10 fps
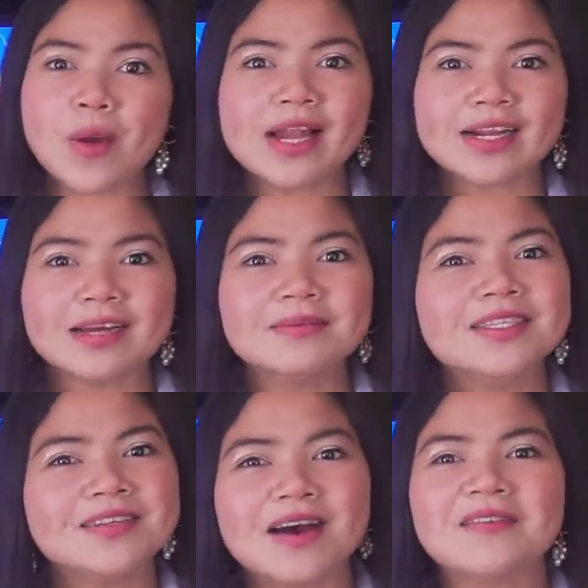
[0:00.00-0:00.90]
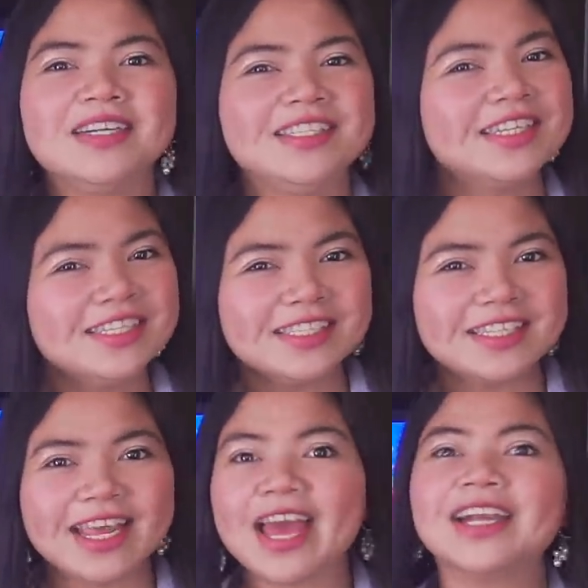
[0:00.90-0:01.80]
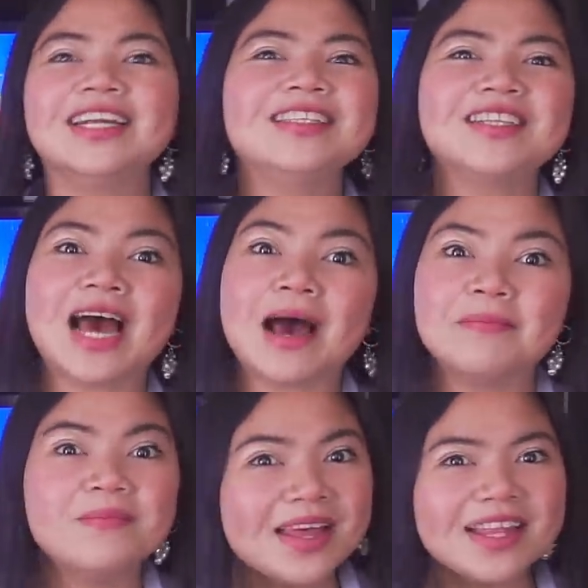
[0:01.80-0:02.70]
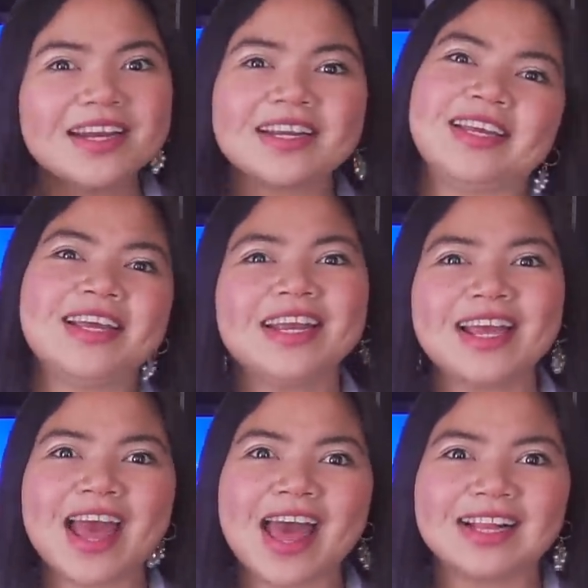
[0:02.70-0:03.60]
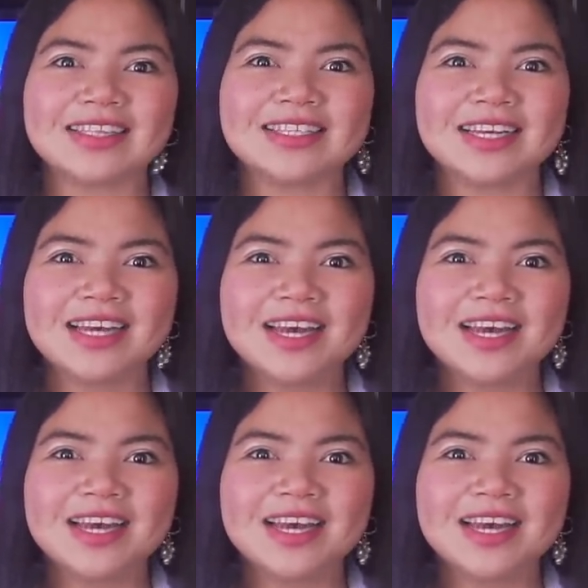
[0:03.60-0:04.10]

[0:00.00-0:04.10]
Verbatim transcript: Welcome to our journey together to a better kidney health.